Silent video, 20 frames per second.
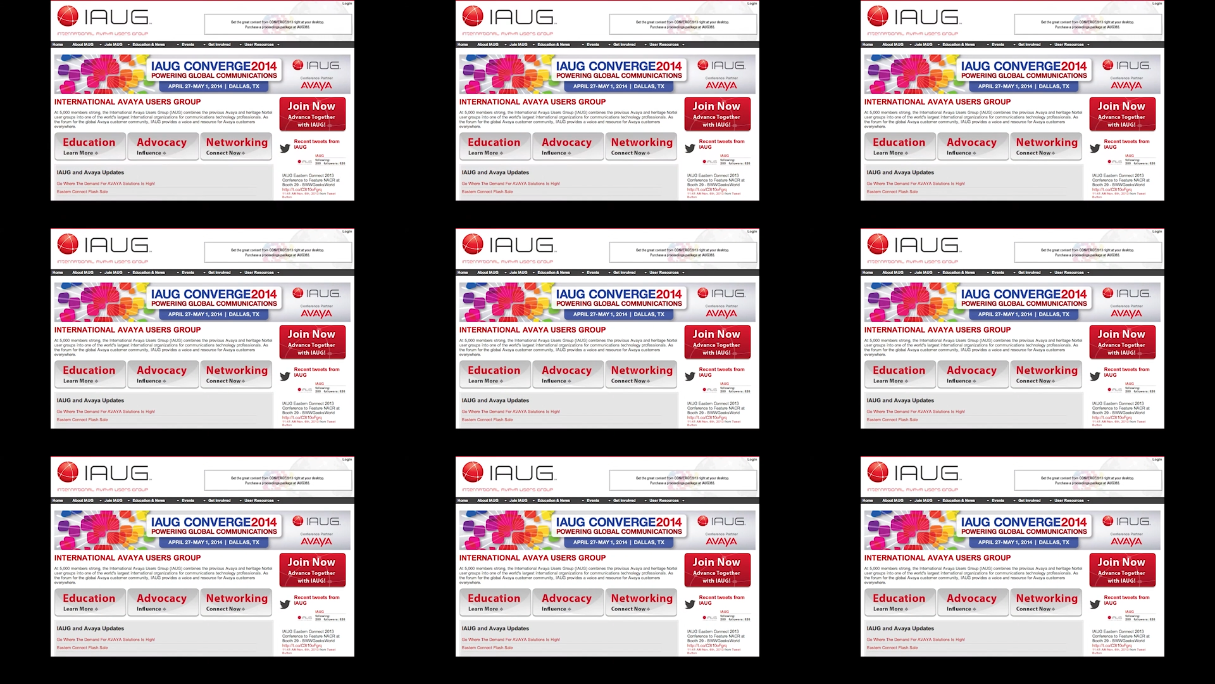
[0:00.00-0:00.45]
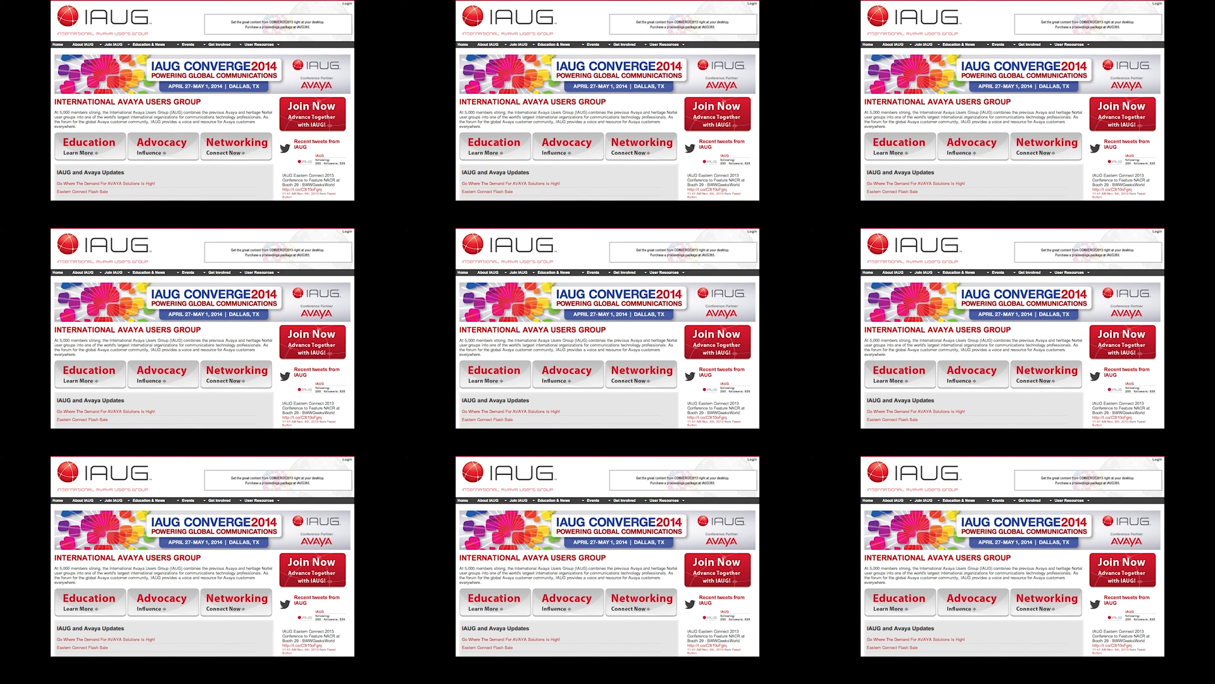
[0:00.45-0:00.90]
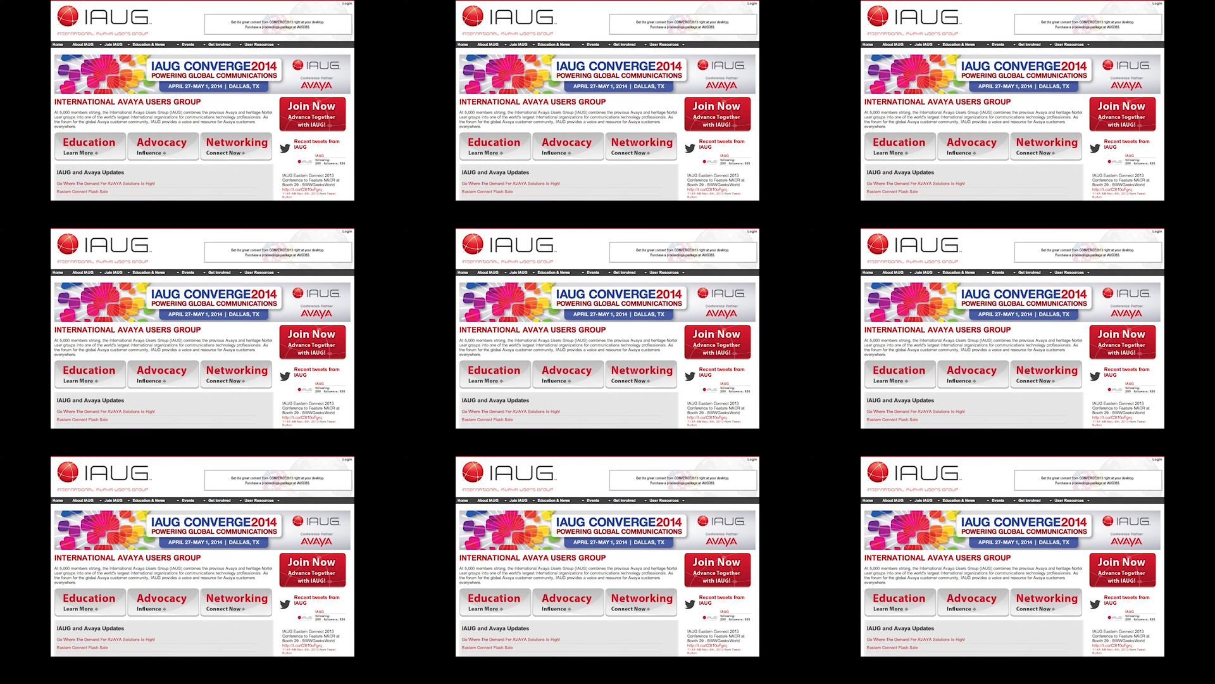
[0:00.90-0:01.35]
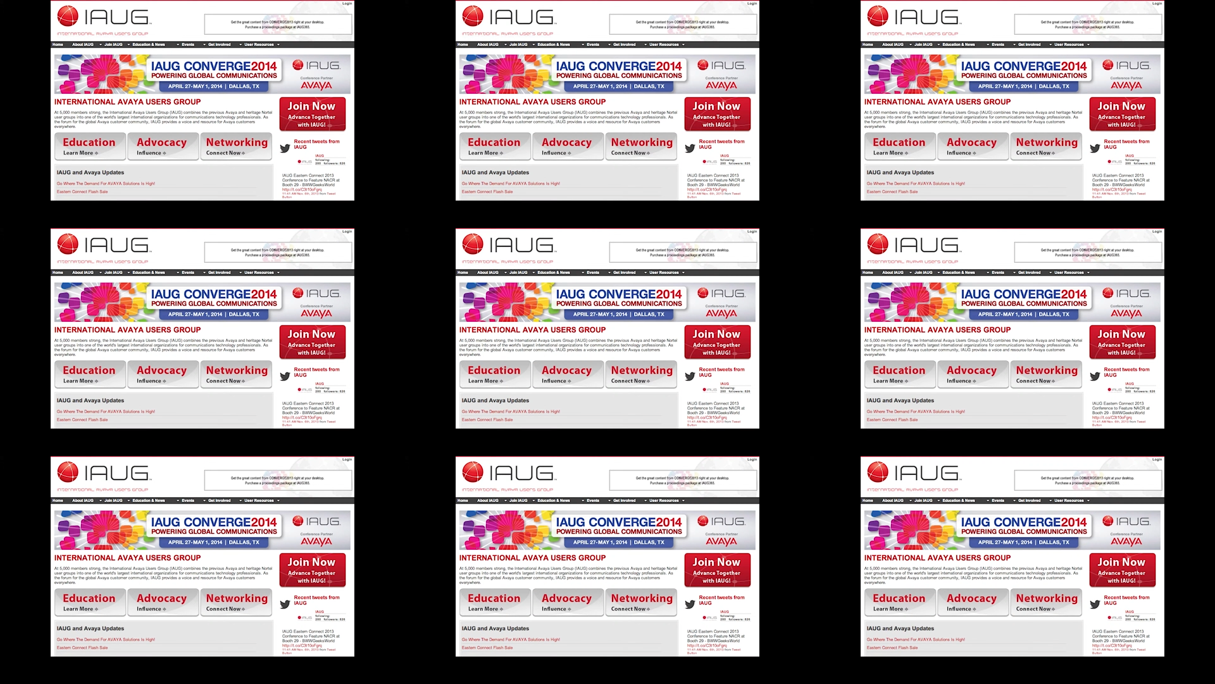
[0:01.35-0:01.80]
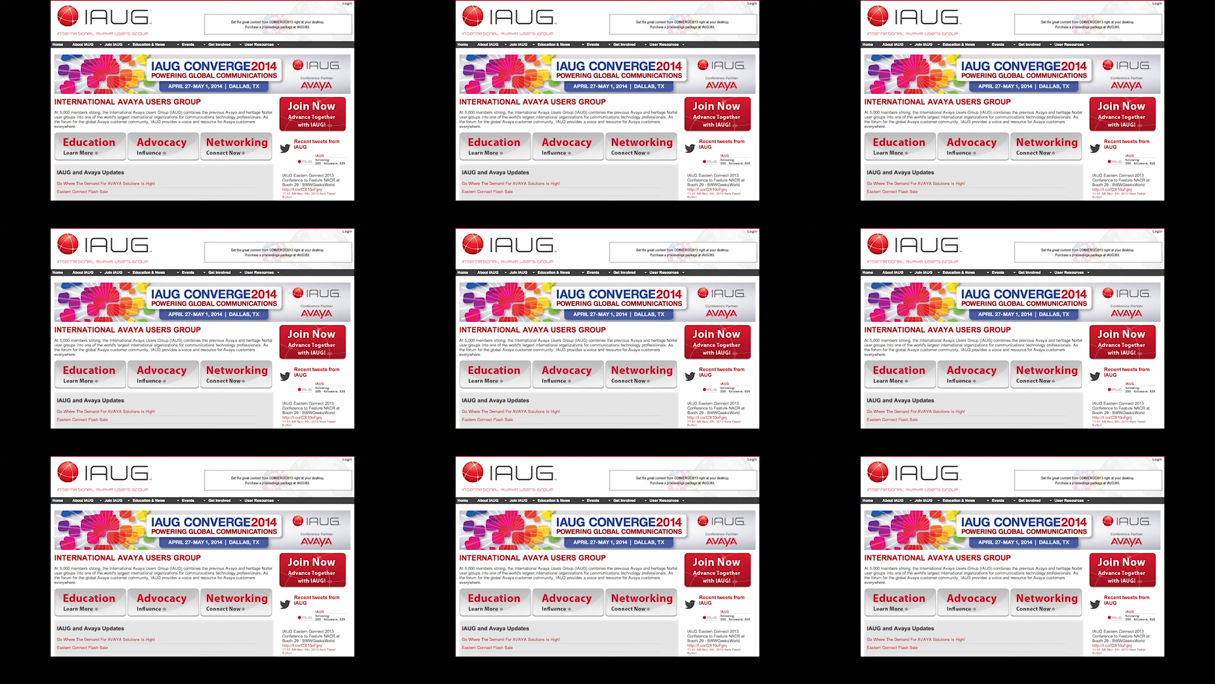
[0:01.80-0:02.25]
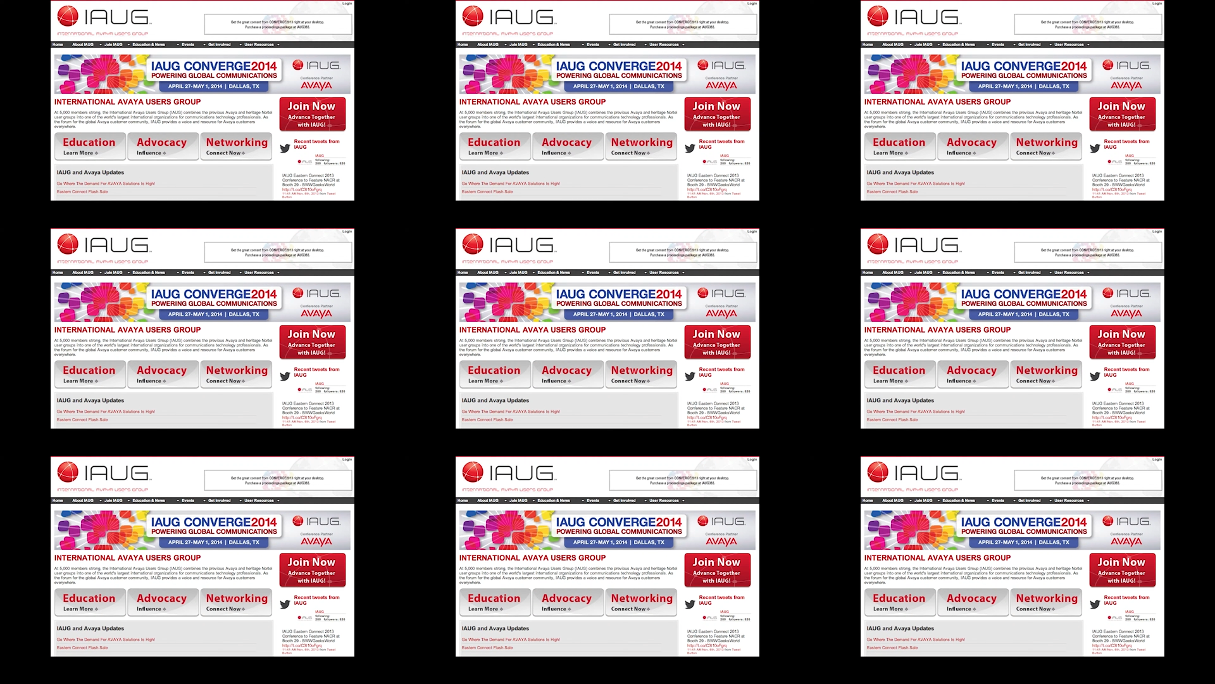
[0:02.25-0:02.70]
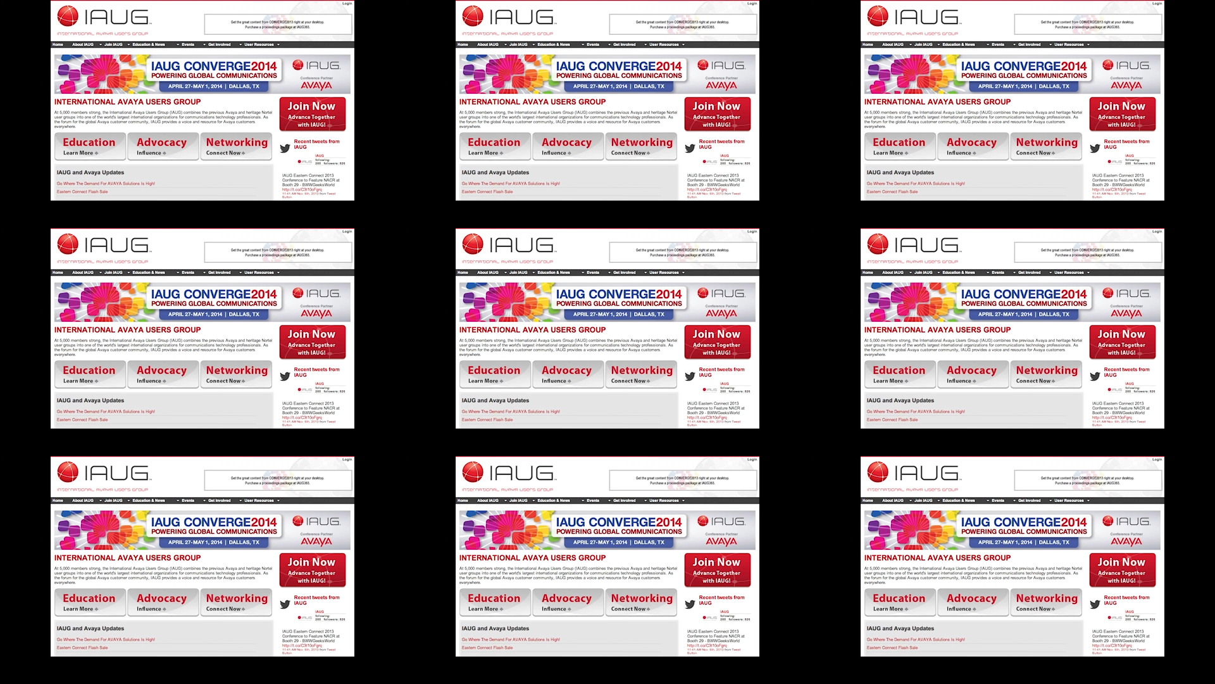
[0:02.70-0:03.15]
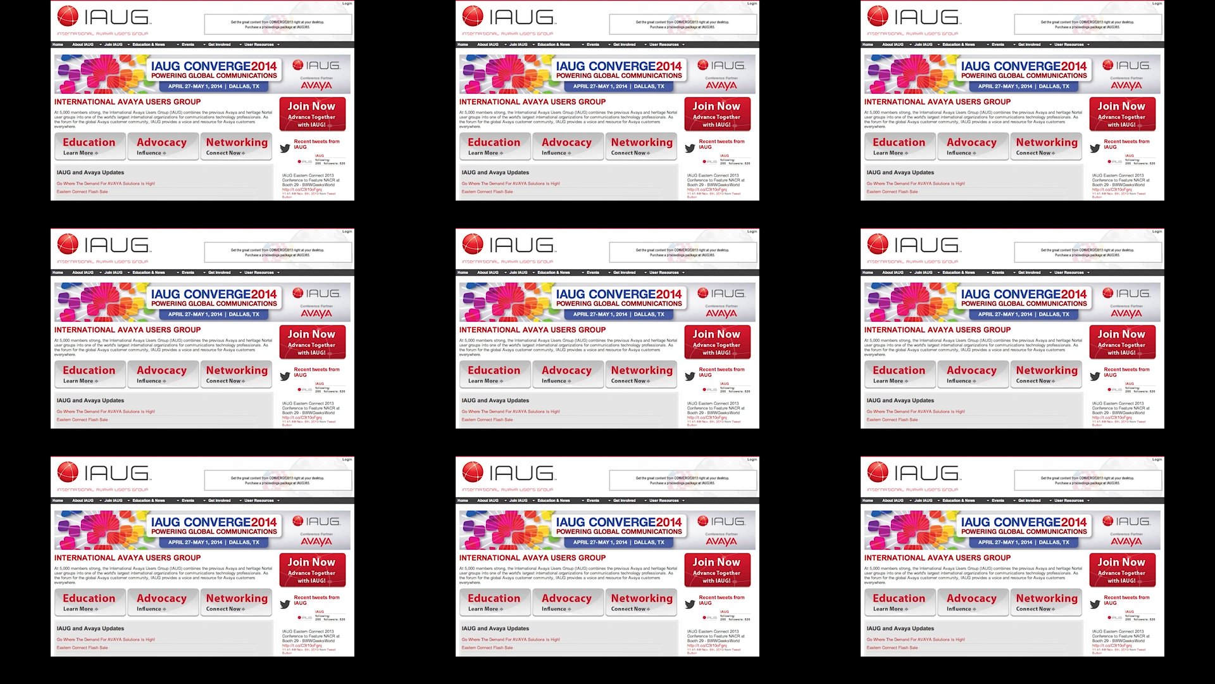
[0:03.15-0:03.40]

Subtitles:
Nobody's mouth can be seen.